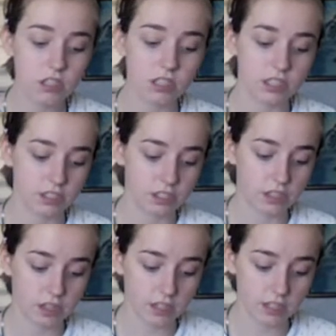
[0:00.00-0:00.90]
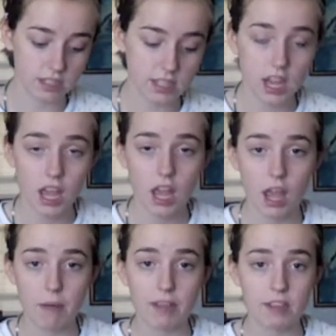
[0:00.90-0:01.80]
or concerns
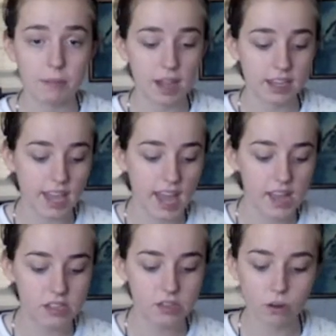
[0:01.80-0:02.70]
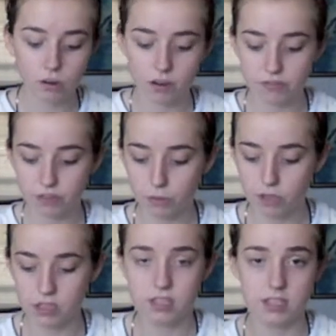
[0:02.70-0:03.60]
about the podcast, or if you
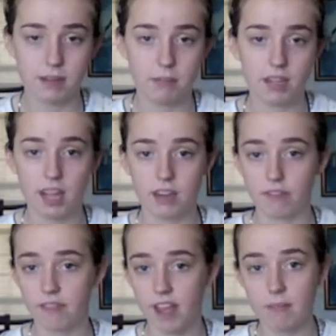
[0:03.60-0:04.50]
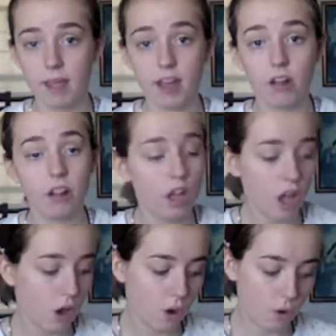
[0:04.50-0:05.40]
want to send me any fan mail,
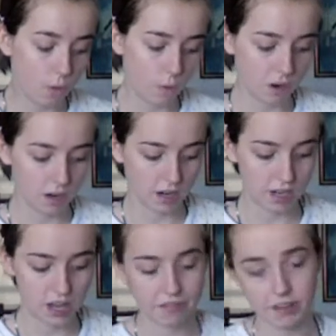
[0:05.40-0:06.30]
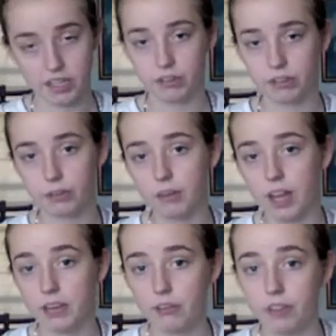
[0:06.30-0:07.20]
or you have
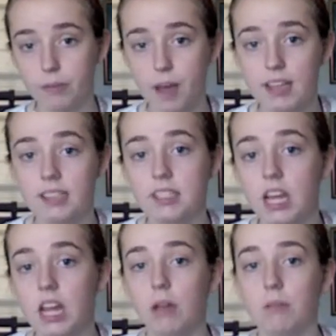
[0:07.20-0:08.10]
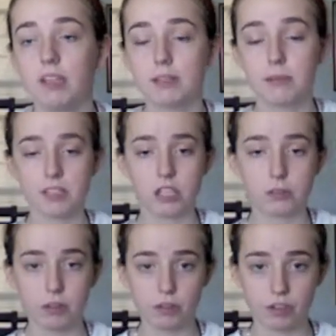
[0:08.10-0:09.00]
any requests, please message
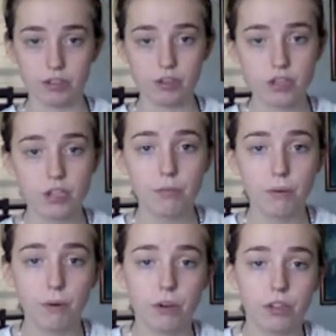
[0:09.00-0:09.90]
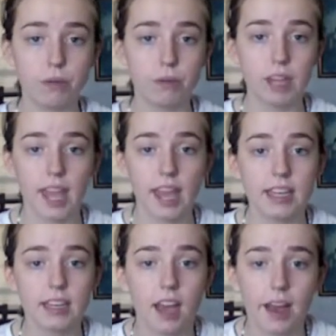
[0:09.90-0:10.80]
me through YouTube, or you can